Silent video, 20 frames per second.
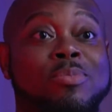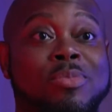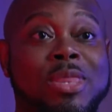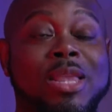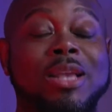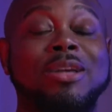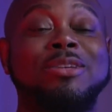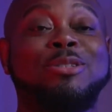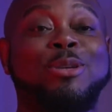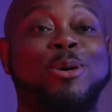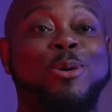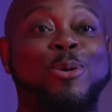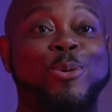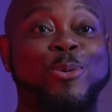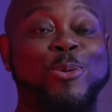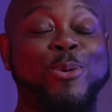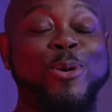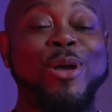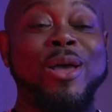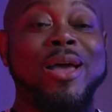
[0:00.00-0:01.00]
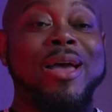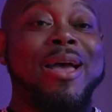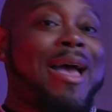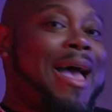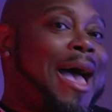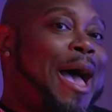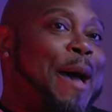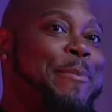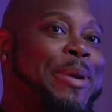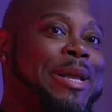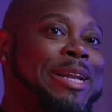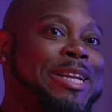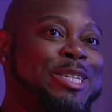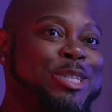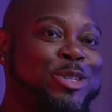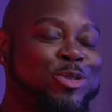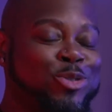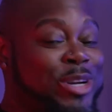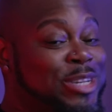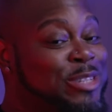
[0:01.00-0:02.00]
So, I mean, it's
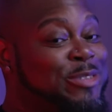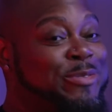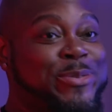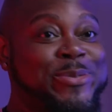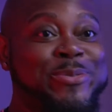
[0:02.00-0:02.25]
stressful,